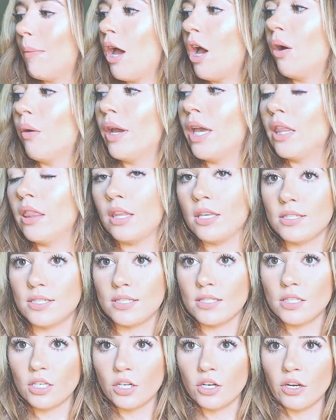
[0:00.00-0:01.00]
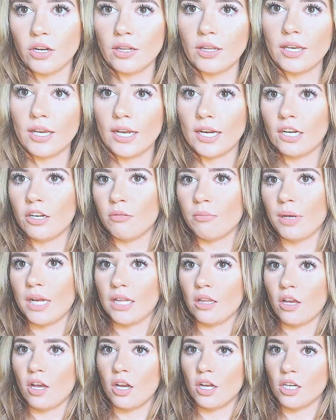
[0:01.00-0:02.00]
Oh, and this is the curling iron by
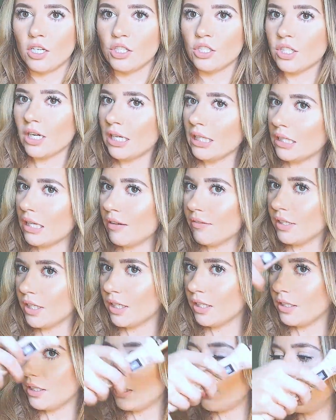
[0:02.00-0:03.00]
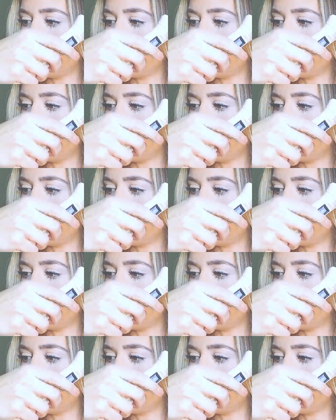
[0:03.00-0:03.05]
Lange. I love it.